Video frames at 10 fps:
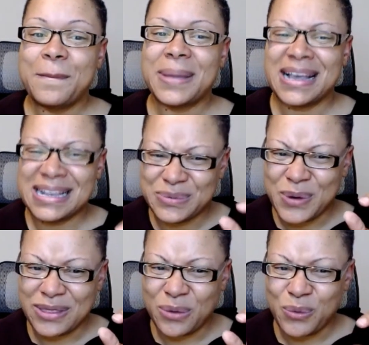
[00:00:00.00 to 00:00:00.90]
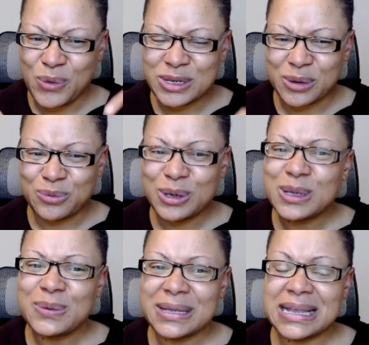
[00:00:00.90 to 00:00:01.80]
Because when the roots are
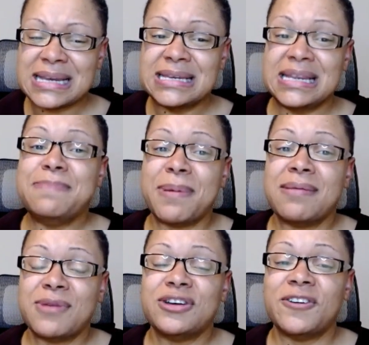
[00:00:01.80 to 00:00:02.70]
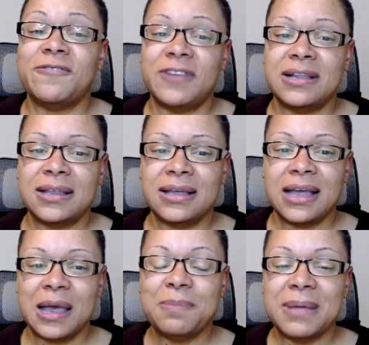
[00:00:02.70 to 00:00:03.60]
really, really deep on what you're
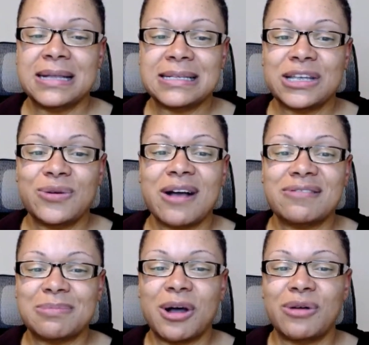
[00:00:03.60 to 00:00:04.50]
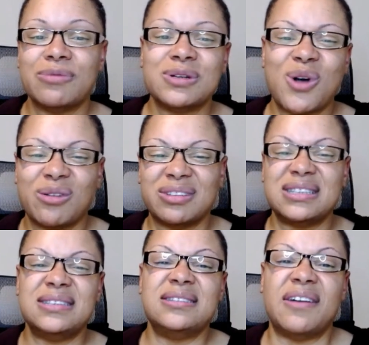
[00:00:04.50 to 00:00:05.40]
feeling, it means that you have some unresolved
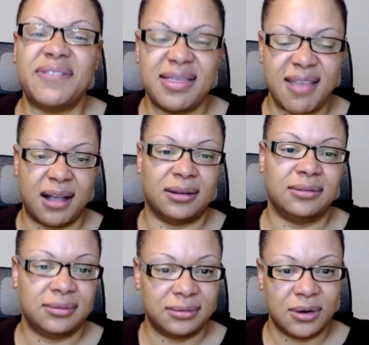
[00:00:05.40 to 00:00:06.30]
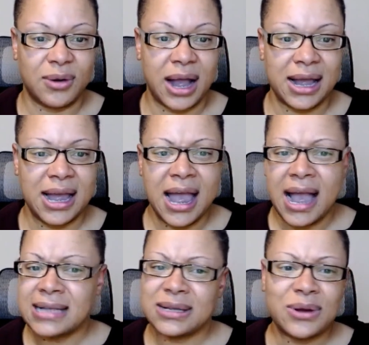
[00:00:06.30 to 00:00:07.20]
stuff in there. Okay.
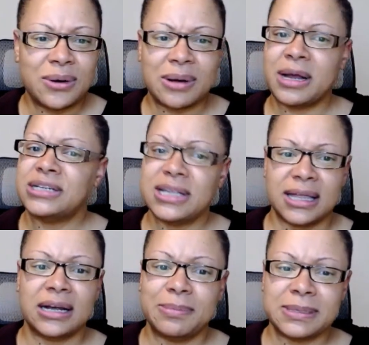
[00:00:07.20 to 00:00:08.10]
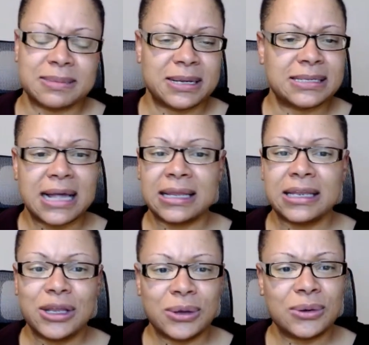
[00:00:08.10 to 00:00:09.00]
And so, no, I'm not your therapist. I'm not
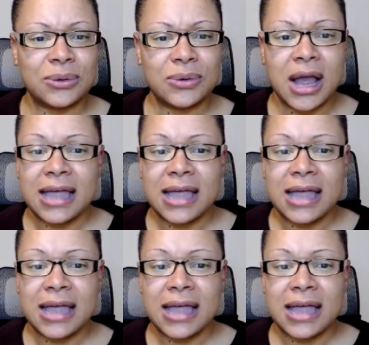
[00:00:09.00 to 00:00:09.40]
telling you